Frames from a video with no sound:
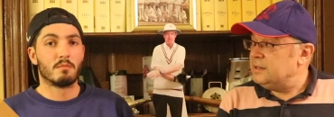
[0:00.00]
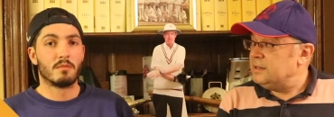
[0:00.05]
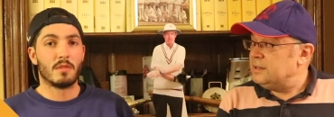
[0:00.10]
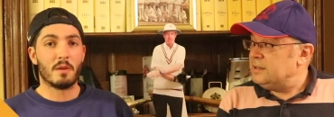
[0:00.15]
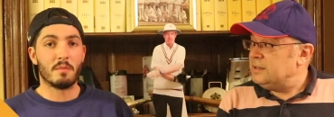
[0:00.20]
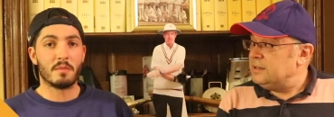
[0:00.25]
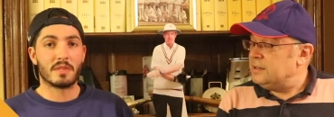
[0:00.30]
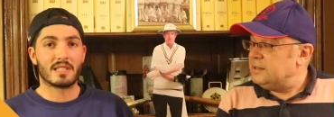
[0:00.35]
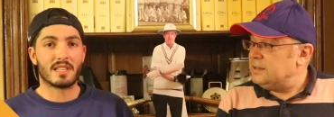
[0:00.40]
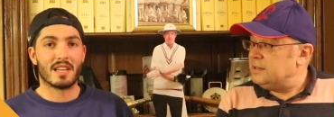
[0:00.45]

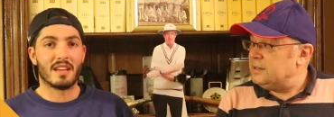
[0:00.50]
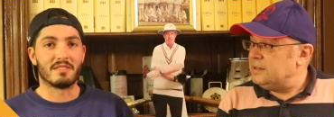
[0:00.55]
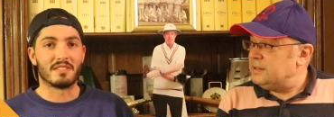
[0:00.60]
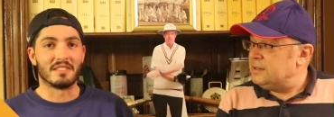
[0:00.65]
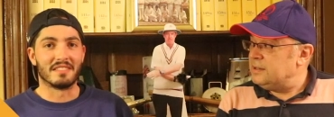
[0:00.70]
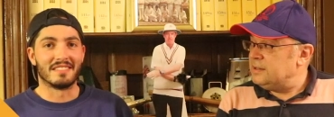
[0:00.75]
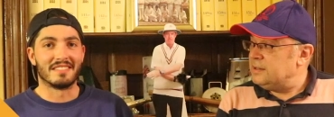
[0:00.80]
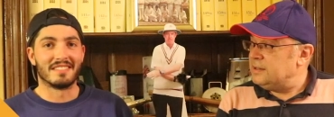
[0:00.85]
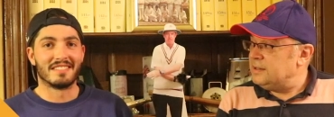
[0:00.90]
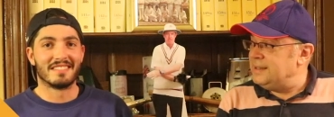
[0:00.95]
Speaker 1: Number
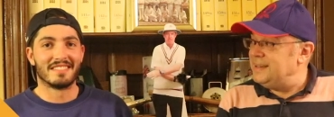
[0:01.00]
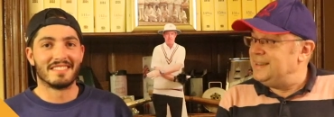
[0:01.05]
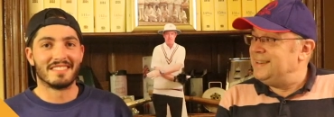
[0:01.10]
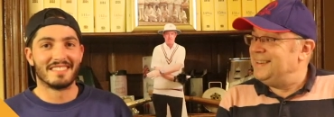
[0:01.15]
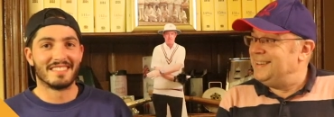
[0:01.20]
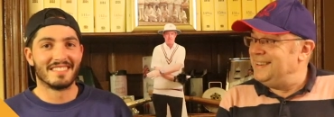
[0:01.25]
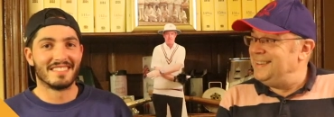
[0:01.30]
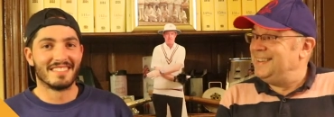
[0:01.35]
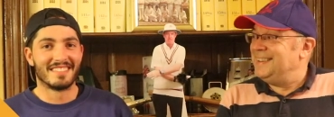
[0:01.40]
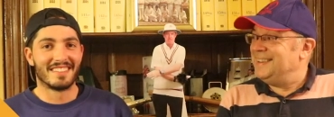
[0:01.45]
7.
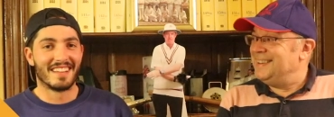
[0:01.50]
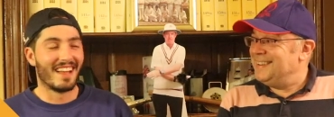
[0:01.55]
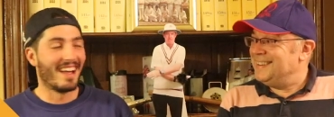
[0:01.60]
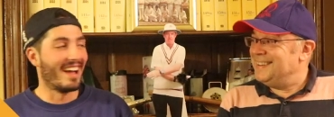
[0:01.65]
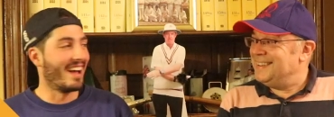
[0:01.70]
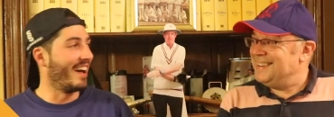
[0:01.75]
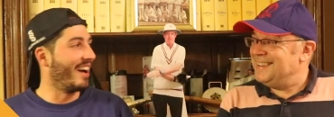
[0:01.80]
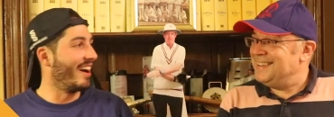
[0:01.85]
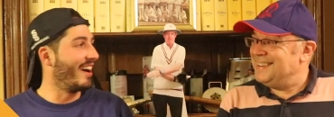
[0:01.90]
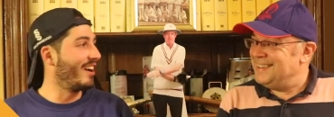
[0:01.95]

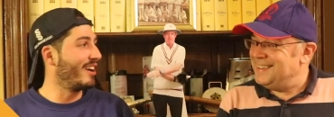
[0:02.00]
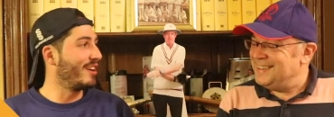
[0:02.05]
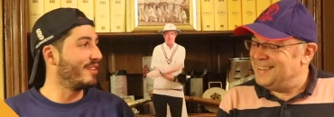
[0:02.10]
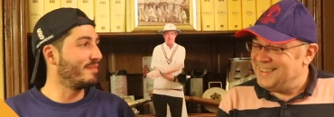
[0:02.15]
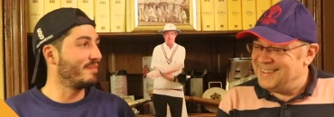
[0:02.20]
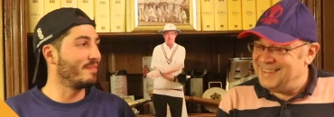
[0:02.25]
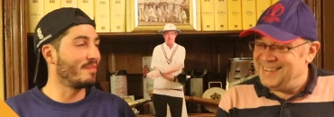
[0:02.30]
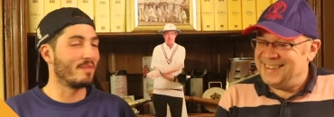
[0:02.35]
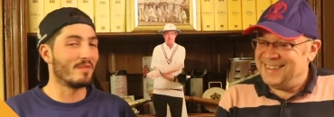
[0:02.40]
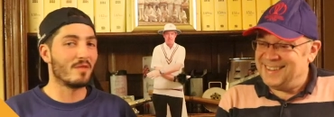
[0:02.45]

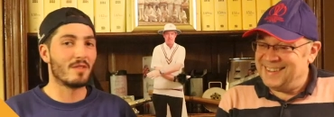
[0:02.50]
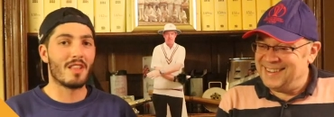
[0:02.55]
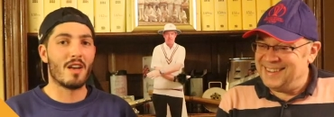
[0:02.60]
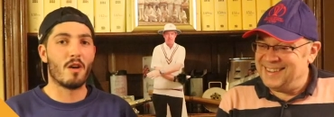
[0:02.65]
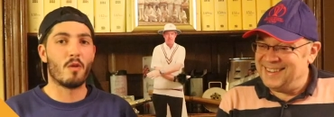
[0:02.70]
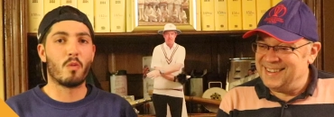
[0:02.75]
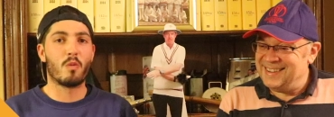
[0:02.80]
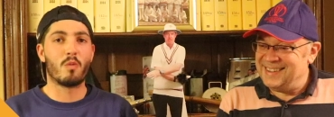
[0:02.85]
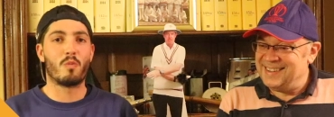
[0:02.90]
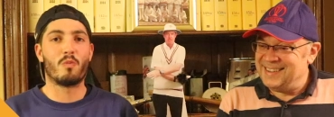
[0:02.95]
One
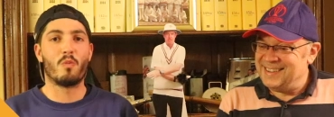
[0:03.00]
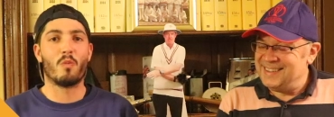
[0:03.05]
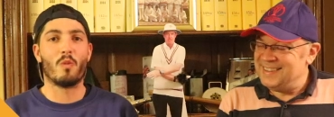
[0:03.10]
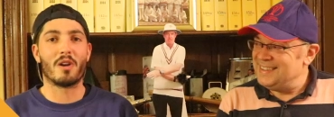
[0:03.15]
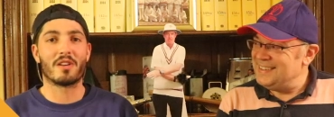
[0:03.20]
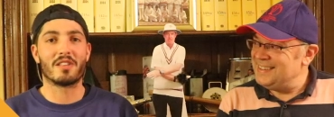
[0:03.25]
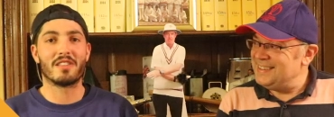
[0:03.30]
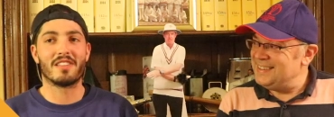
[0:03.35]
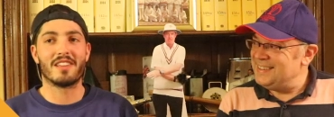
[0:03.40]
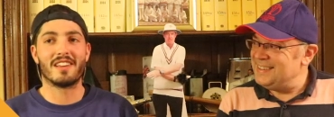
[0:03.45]

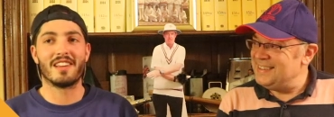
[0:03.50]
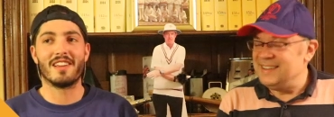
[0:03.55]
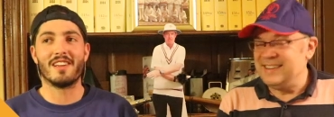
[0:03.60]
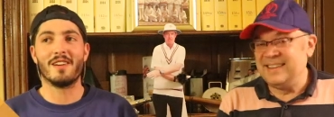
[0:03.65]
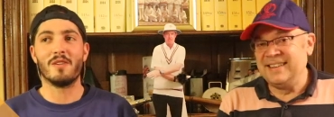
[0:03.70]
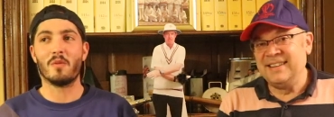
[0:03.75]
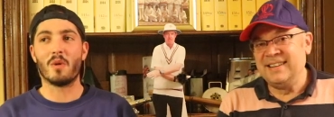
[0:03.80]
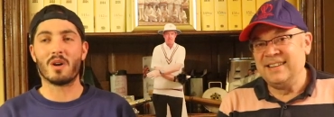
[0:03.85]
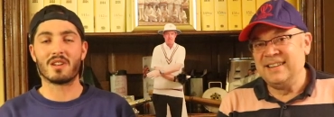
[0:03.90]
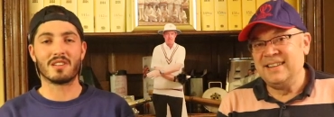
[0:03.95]
of
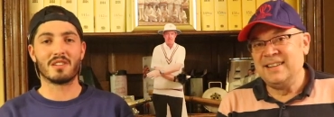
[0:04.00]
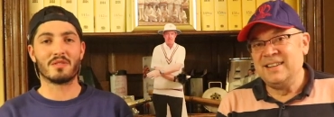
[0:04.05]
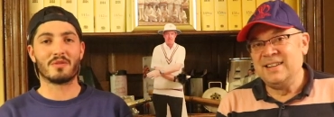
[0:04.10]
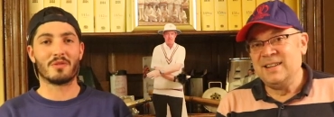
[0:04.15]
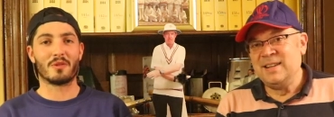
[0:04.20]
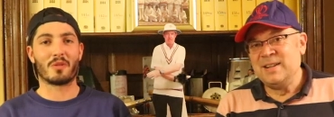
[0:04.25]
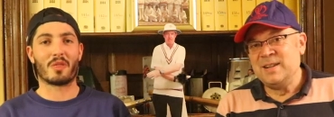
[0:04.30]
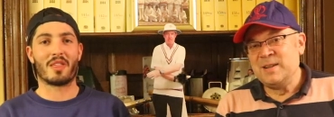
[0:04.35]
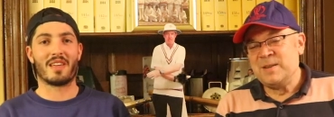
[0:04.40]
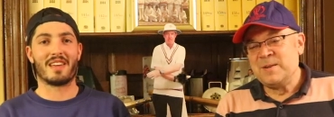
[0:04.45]
the
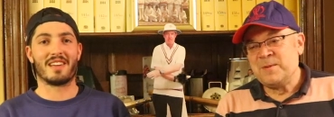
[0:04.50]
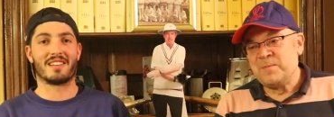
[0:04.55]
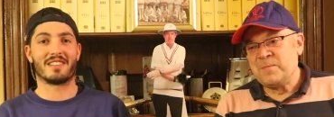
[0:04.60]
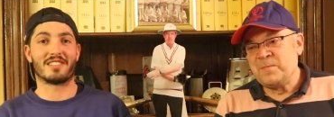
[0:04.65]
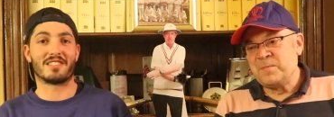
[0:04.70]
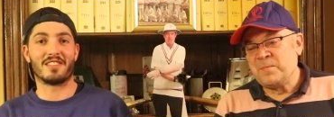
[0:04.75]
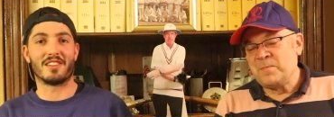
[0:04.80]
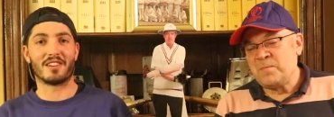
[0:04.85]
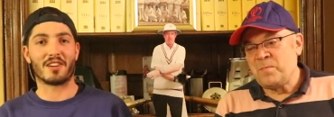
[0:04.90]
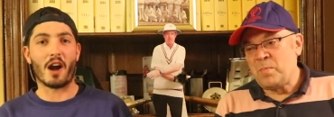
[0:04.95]
wonderful
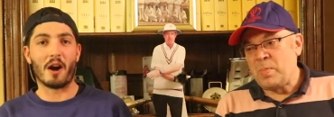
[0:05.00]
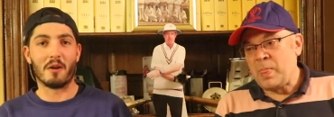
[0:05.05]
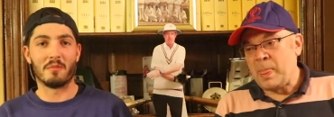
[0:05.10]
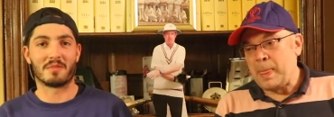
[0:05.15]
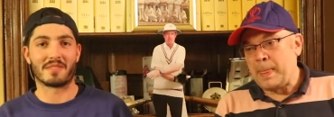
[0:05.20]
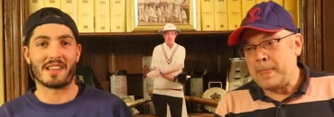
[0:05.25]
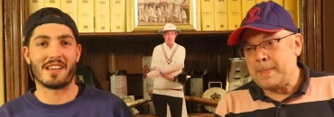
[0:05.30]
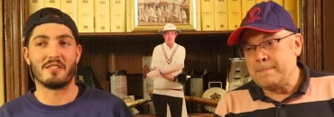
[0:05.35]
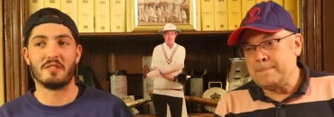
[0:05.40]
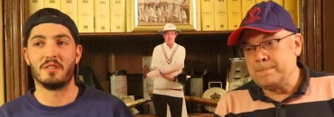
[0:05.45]
things that
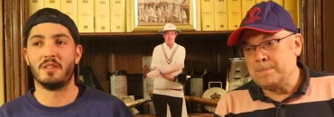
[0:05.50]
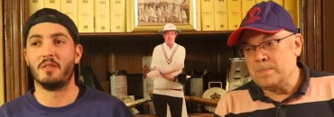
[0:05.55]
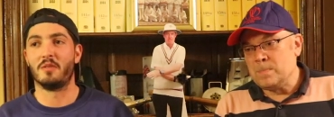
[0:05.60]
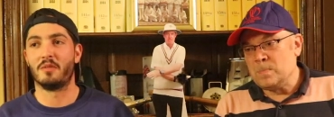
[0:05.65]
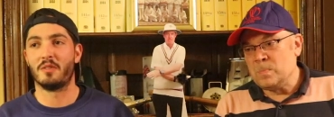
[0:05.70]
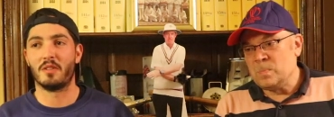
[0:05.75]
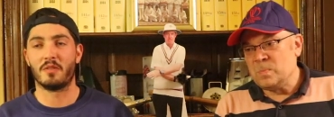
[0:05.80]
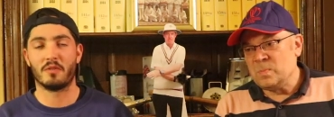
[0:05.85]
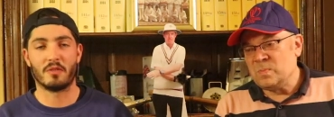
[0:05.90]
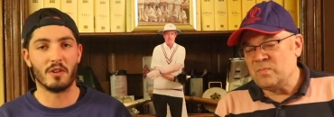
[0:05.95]
comes out
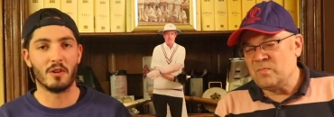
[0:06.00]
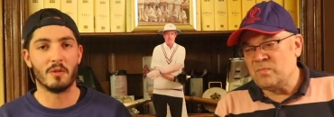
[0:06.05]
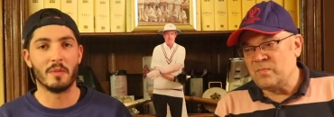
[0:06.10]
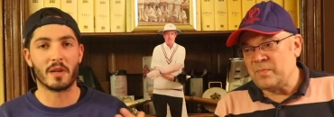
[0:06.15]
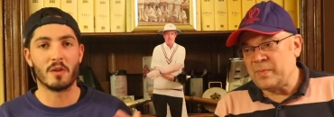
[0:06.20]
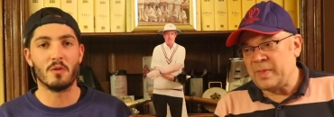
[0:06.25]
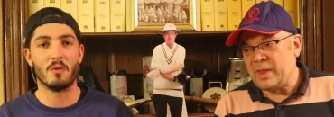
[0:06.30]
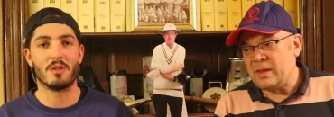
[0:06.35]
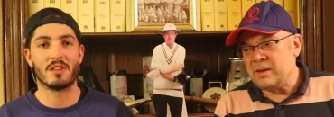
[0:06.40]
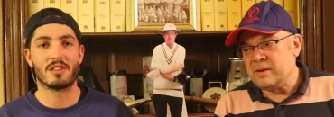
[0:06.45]
of
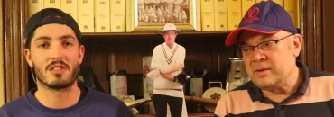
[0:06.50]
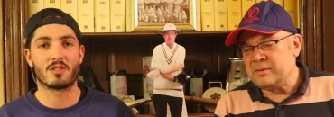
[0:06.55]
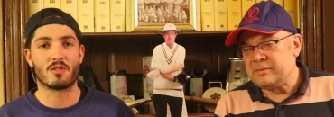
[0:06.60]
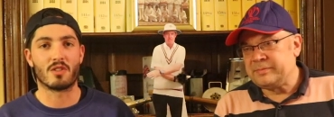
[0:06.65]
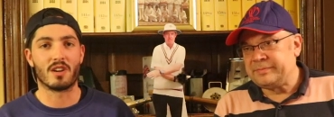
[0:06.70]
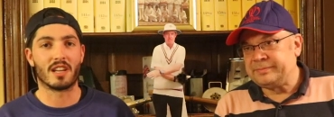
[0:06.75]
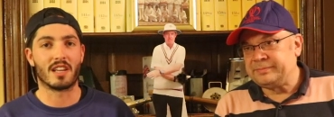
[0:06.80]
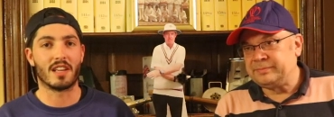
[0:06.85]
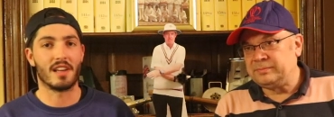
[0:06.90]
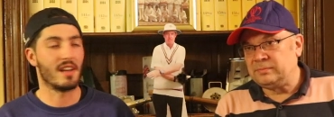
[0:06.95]
filming all this
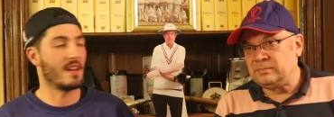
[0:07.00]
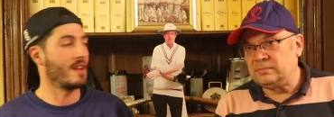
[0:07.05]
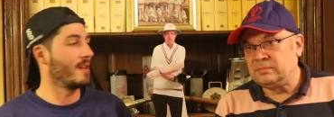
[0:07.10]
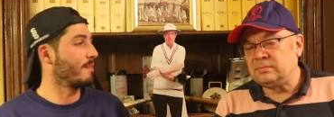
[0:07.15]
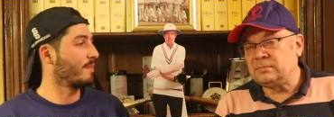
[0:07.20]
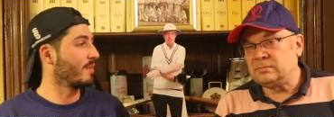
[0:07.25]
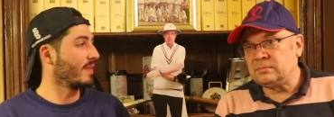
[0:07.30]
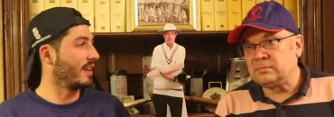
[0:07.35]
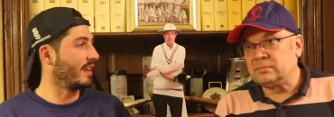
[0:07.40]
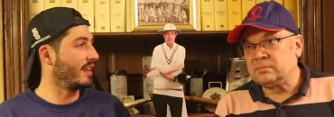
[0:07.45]
cricket
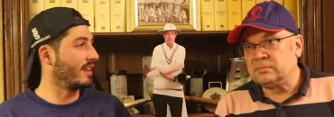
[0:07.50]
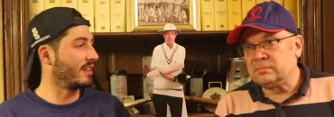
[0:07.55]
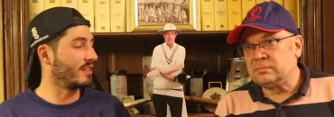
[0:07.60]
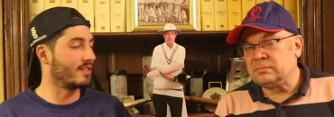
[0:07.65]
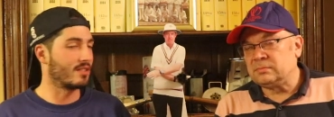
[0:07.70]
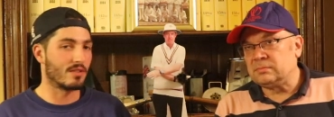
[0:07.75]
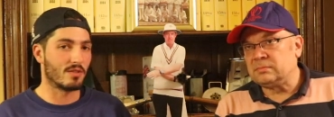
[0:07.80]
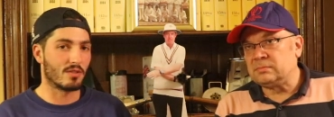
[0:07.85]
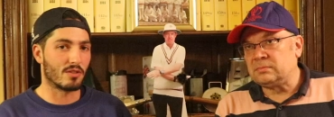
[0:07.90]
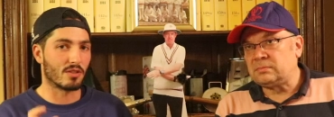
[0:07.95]

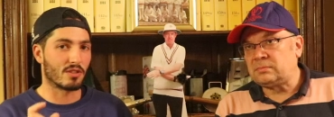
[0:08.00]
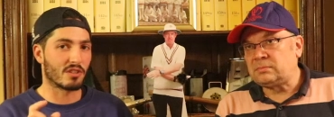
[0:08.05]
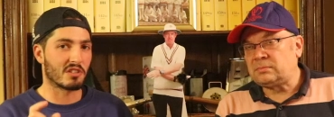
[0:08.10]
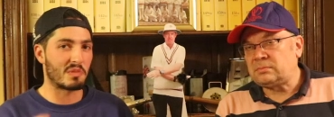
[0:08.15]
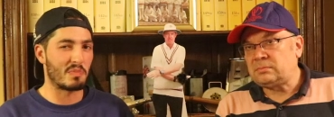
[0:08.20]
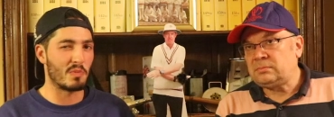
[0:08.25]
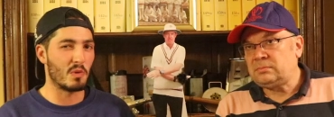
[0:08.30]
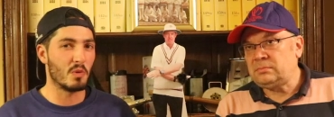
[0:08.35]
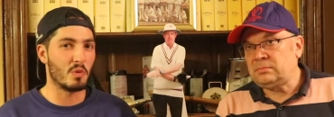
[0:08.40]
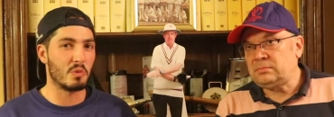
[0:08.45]
is
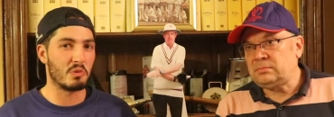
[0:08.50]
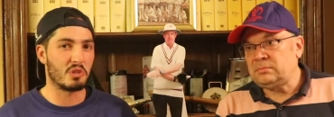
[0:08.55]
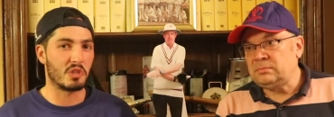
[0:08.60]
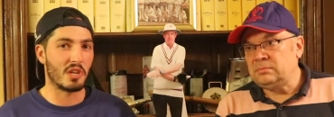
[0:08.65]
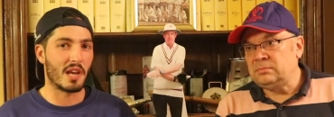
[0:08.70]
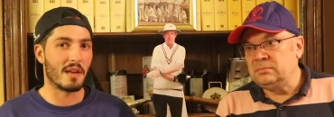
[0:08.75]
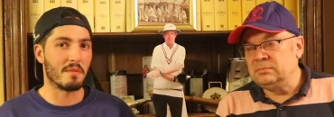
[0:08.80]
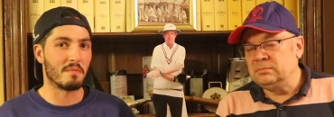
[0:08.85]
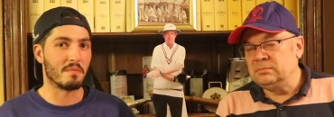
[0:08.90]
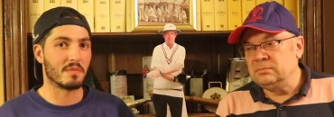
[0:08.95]
just small
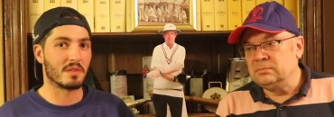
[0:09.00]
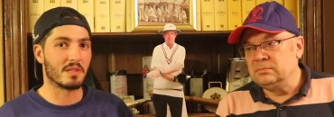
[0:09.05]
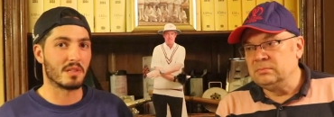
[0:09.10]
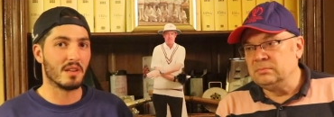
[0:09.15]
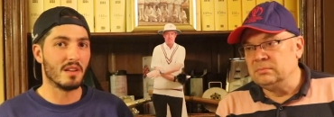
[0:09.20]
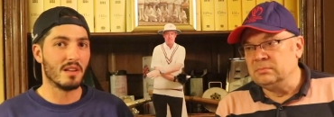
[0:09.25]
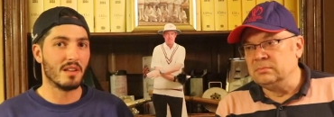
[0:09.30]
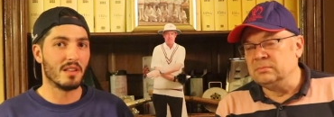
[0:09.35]
gems,